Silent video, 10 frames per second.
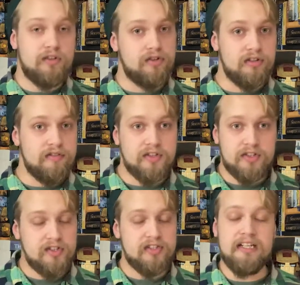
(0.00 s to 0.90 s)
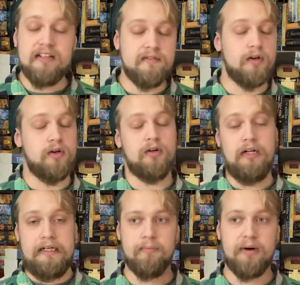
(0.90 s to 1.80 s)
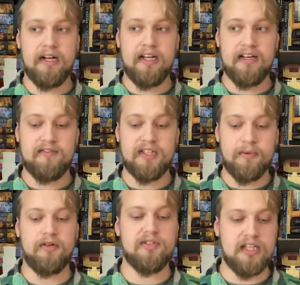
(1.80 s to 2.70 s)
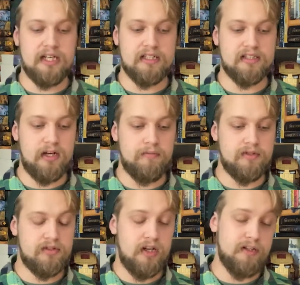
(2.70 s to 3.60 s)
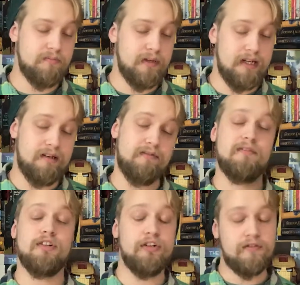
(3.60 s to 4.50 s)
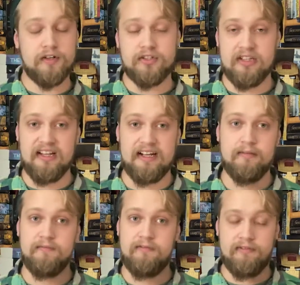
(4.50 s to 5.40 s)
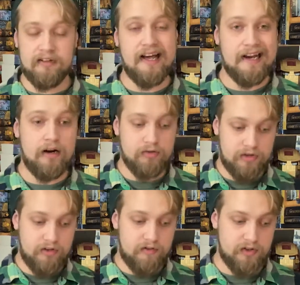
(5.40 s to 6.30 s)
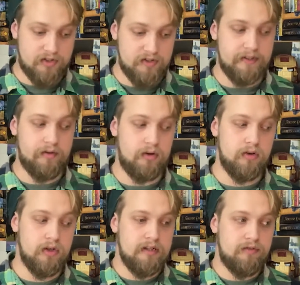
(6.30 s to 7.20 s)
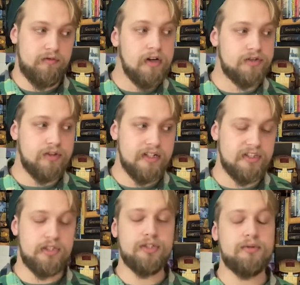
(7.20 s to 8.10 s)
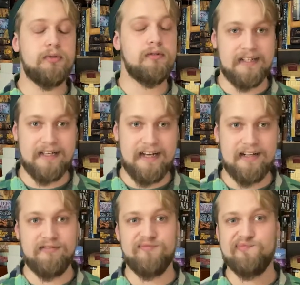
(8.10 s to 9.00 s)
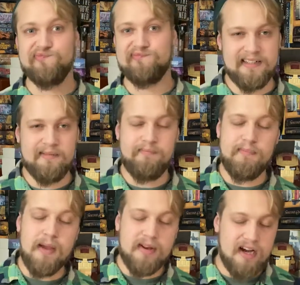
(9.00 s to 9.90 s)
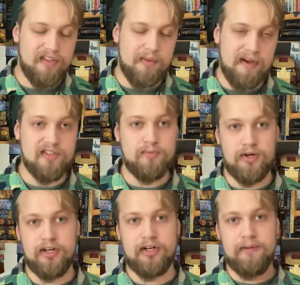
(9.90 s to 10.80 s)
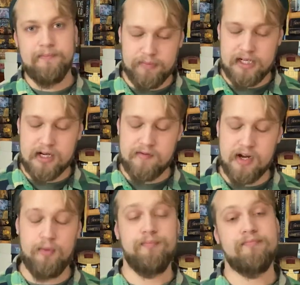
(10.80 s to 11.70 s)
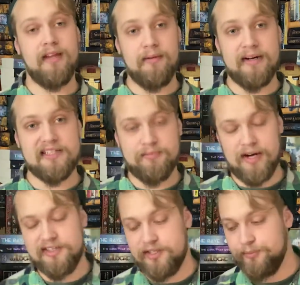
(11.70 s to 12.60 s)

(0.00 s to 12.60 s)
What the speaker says: good versus evil. But if some of those things, but if good versus, like flat out good versus evil frustrates you, again, maybe not the best book, but you never know. It might surprise you.